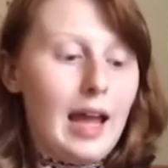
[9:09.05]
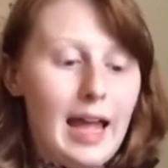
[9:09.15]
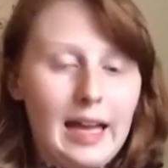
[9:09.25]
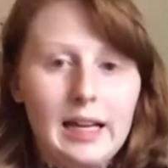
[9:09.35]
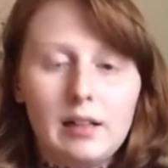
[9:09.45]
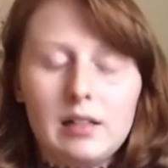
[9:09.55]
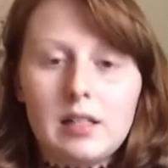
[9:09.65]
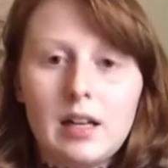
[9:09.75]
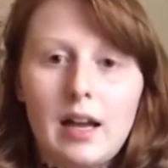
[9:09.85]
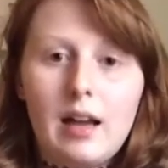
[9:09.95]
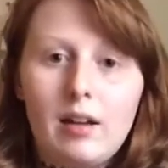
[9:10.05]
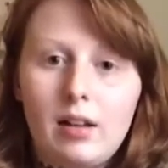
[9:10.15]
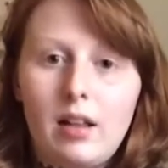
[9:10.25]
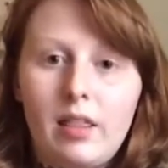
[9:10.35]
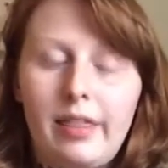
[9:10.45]
And
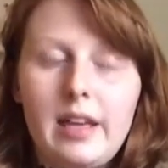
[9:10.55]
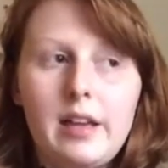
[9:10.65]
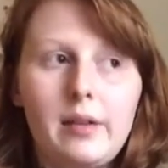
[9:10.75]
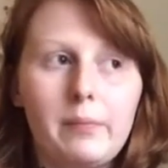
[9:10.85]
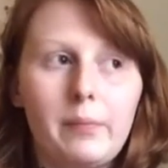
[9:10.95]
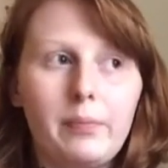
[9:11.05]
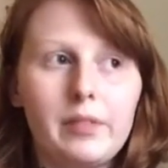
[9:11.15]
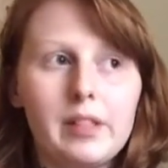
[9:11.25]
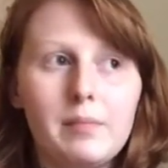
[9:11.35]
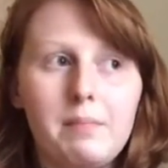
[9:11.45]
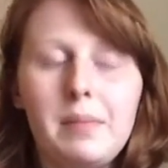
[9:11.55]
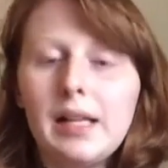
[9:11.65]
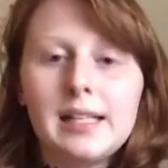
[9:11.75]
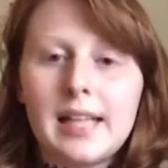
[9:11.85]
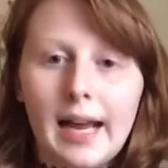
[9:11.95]
the
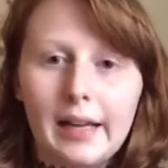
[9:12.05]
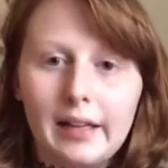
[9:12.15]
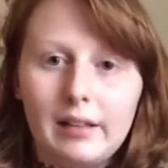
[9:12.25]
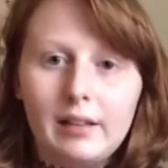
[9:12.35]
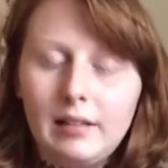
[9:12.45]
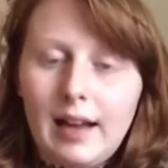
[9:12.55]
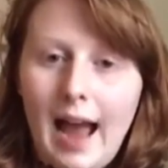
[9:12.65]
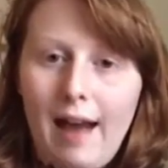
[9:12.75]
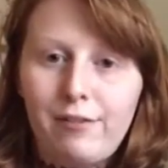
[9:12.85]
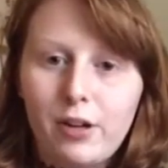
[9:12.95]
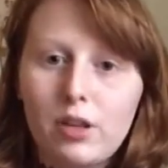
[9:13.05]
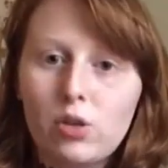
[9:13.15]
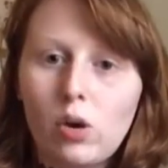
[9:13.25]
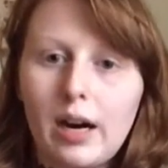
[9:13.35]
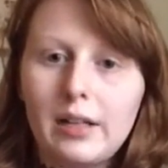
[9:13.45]
millisecond after the
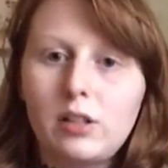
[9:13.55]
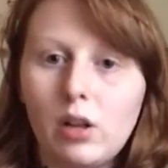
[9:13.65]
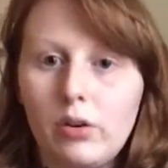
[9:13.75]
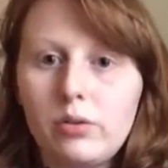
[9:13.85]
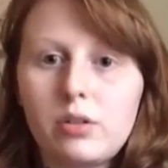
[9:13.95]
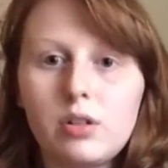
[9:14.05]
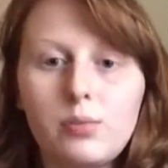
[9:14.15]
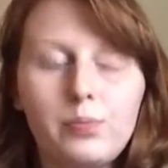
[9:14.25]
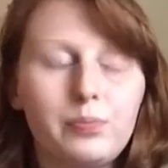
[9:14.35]
door had closed,